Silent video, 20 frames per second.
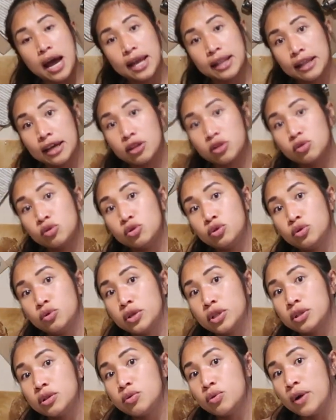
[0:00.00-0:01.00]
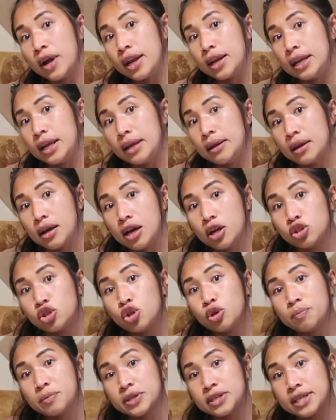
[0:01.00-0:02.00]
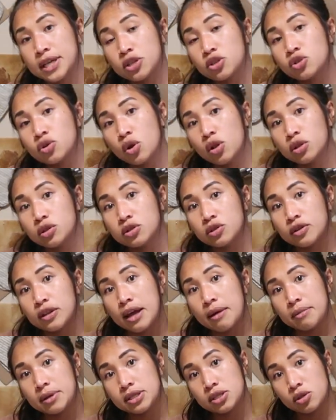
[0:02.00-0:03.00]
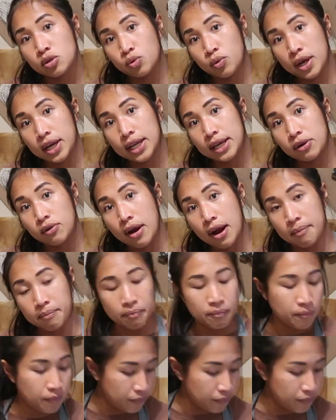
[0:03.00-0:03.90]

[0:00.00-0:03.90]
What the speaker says: I like to do a 2% salt, so that means a 20 gram.